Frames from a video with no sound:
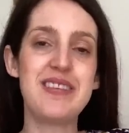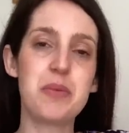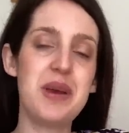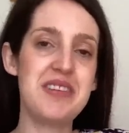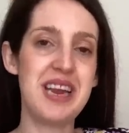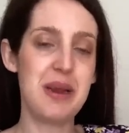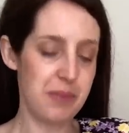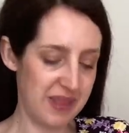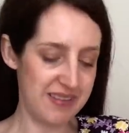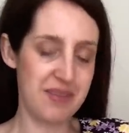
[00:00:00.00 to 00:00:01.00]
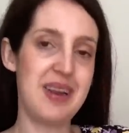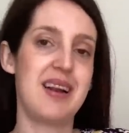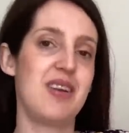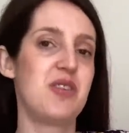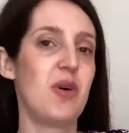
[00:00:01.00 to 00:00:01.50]
swishy with this sort of
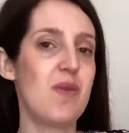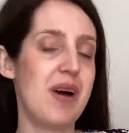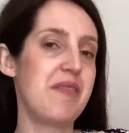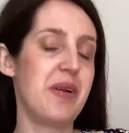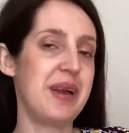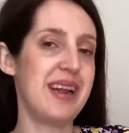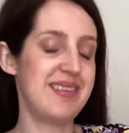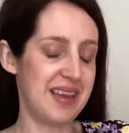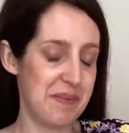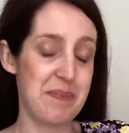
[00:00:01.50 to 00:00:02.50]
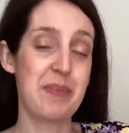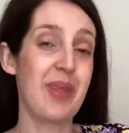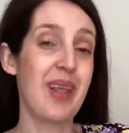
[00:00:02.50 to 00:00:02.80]
little short ruffle on it. And